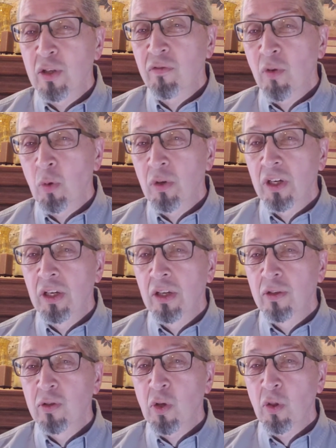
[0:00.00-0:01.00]
devoted
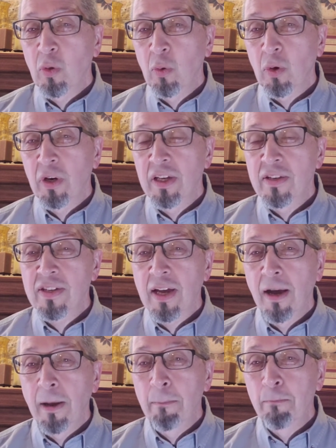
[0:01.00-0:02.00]
to the Lord his
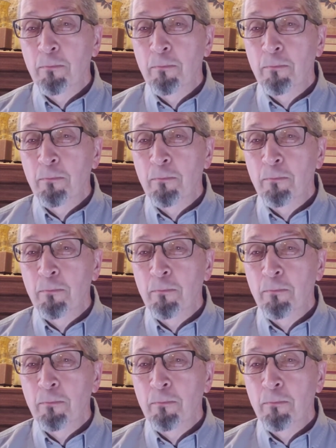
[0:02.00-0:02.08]
God.